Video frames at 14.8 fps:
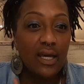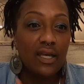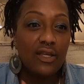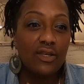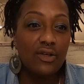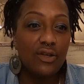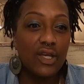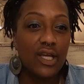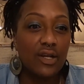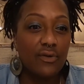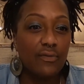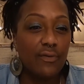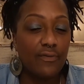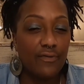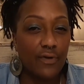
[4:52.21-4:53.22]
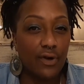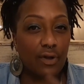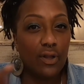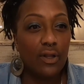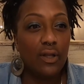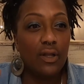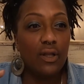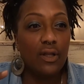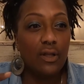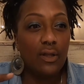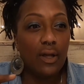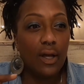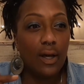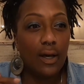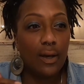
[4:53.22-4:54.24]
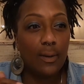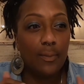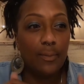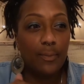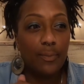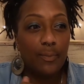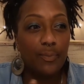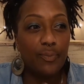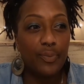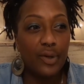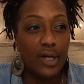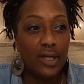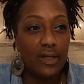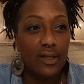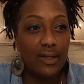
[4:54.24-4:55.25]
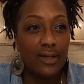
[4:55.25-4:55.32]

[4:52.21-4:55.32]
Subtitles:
you'll get a referral. But